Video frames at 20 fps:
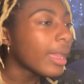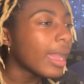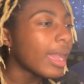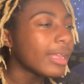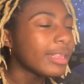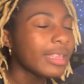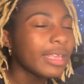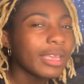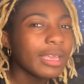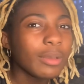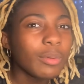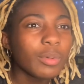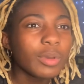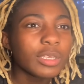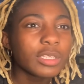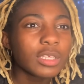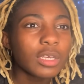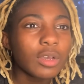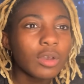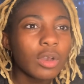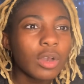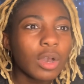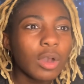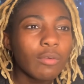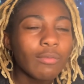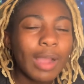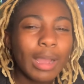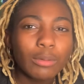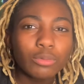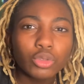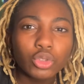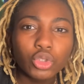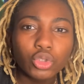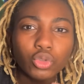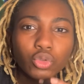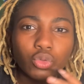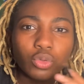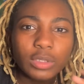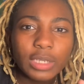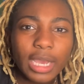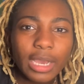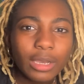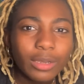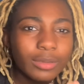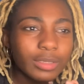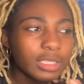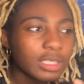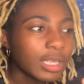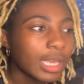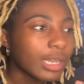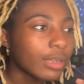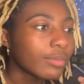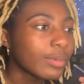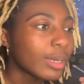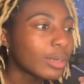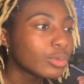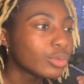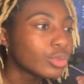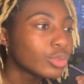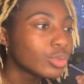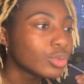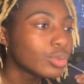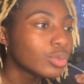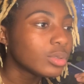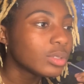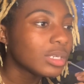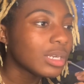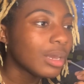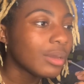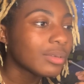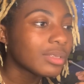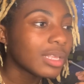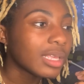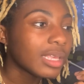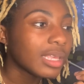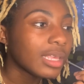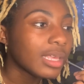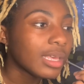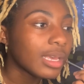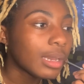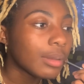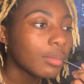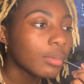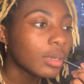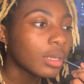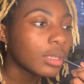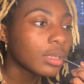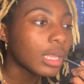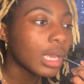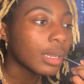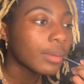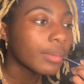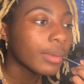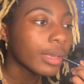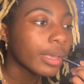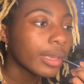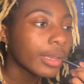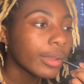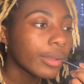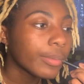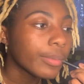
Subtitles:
it was around June now. It's like around June, and I was like, yeah, I'm gonna lock my hair.